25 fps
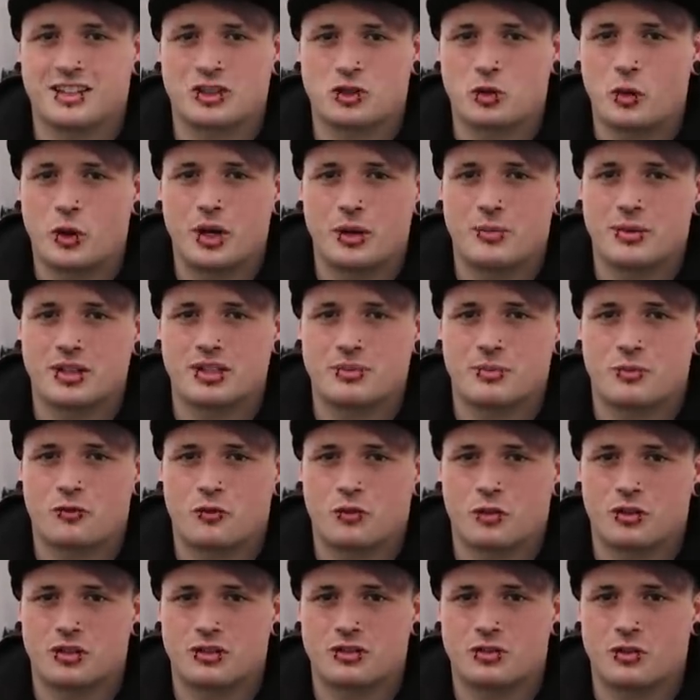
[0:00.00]
like twenty minutes
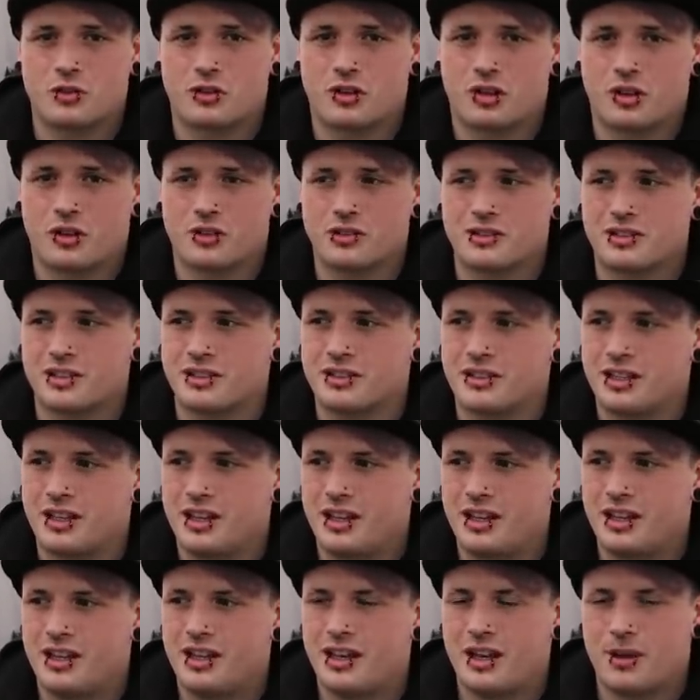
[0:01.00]
before the store closes.
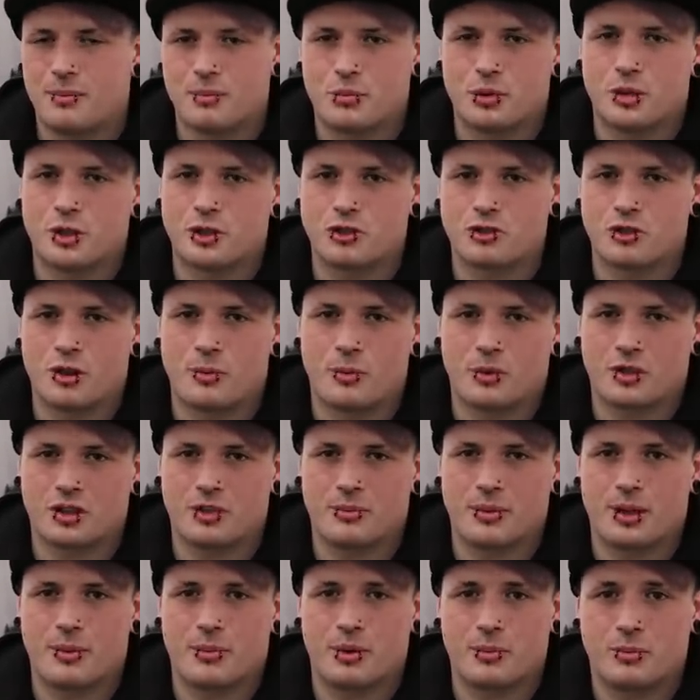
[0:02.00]
I'm pretty sure I'm not
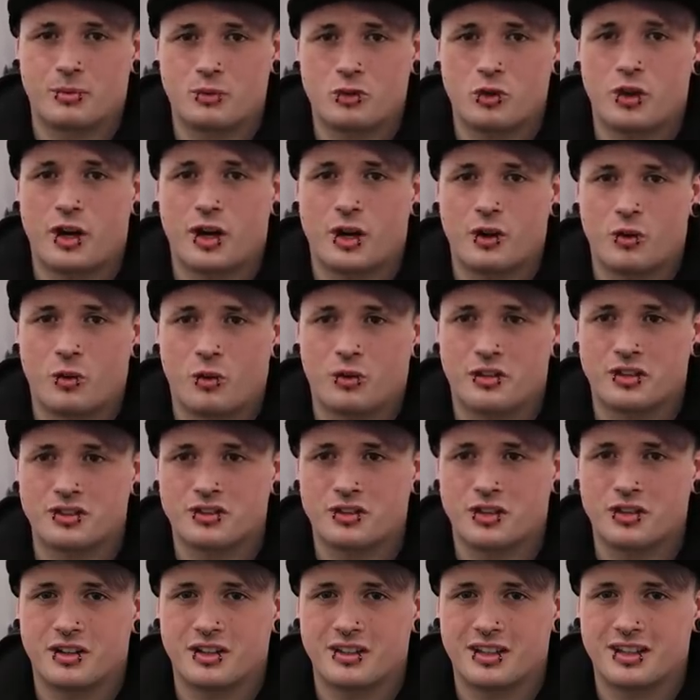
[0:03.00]
going to be able to try all
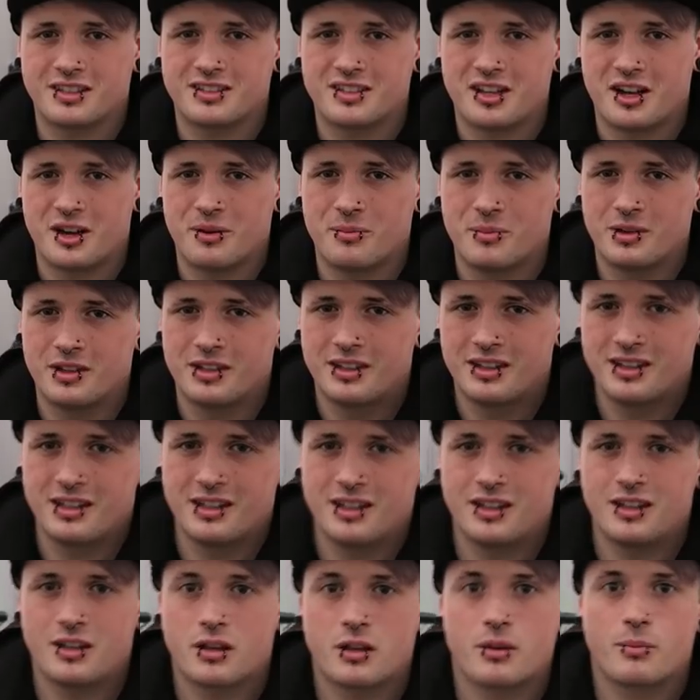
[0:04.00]
these on in that time,
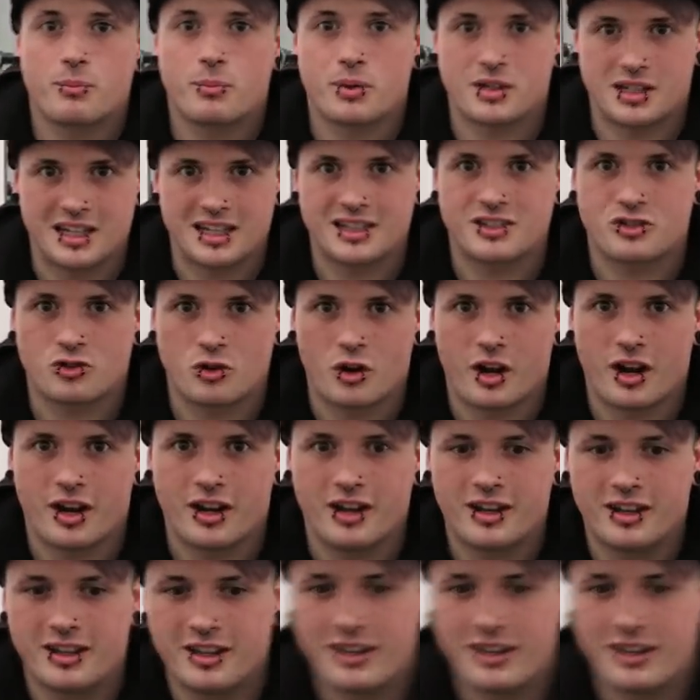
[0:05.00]
but let's try.